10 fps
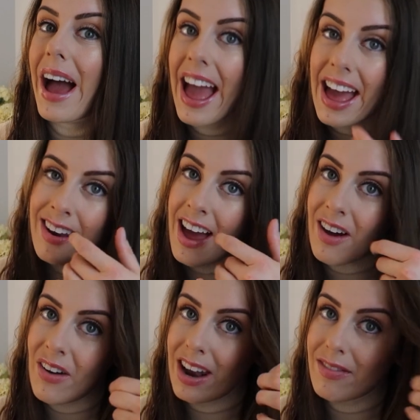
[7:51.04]
hair
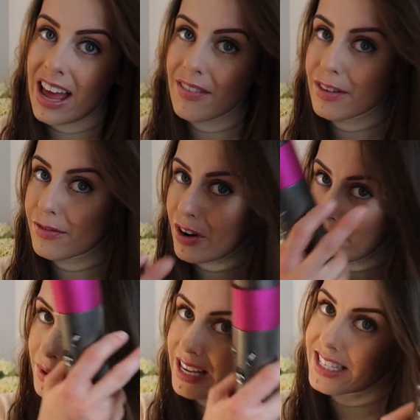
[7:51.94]
now, and I've left the
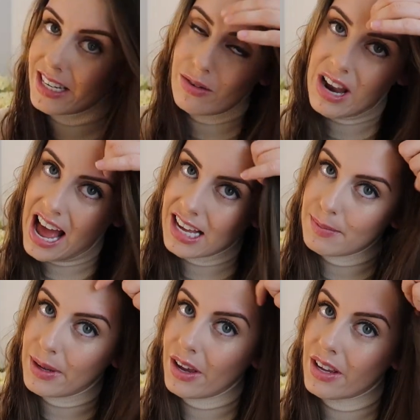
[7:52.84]
front bits till
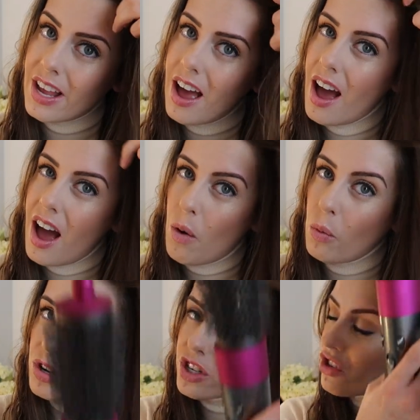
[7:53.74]
last because I want to